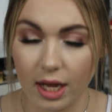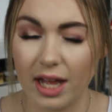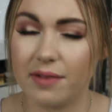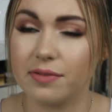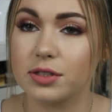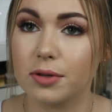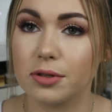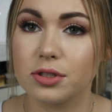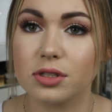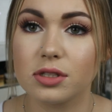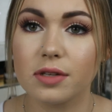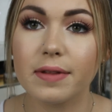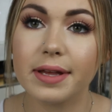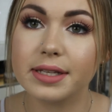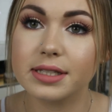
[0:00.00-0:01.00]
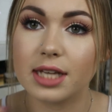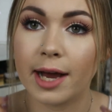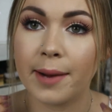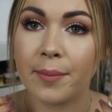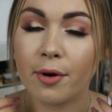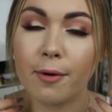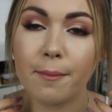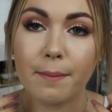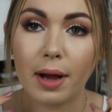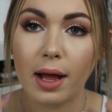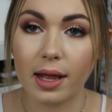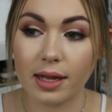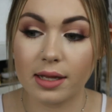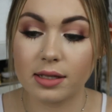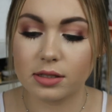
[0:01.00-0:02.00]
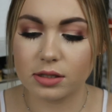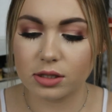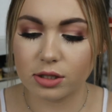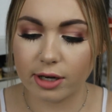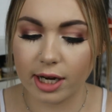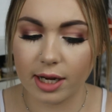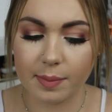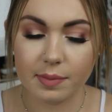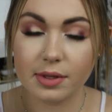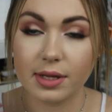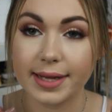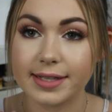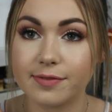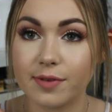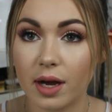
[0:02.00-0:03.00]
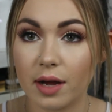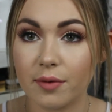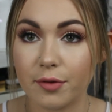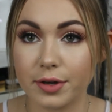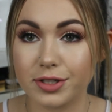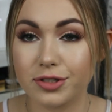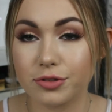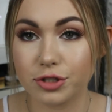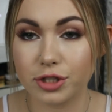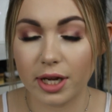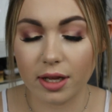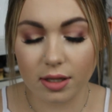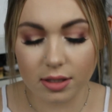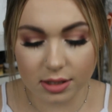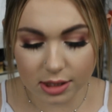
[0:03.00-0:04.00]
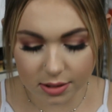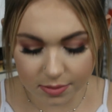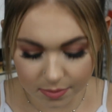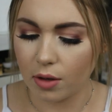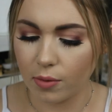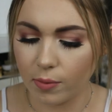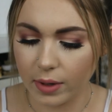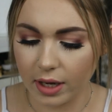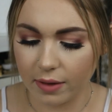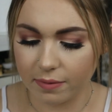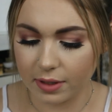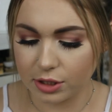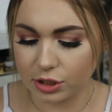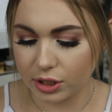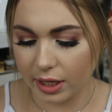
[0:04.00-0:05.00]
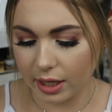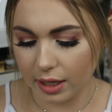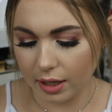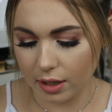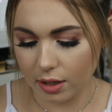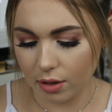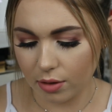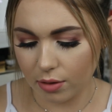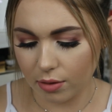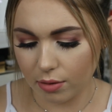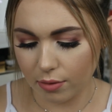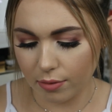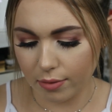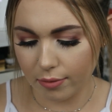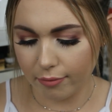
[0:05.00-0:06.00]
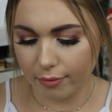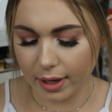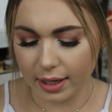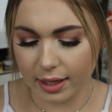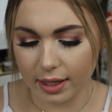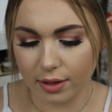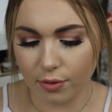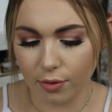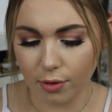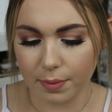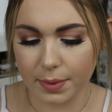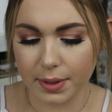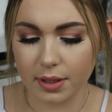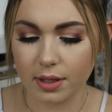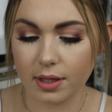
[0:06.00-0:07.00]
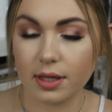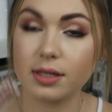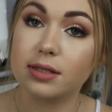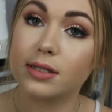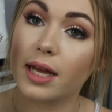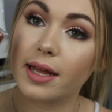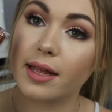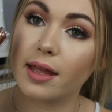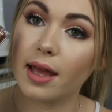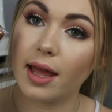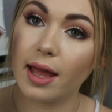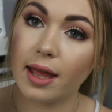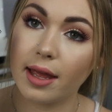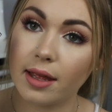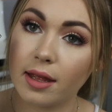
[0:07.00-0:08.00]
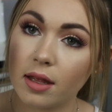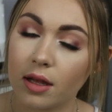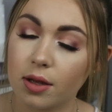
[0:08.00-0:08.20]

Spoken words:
I have swatches of these up on my Instagram, these 5 original shades. We have the shade Running in Orbit is like a,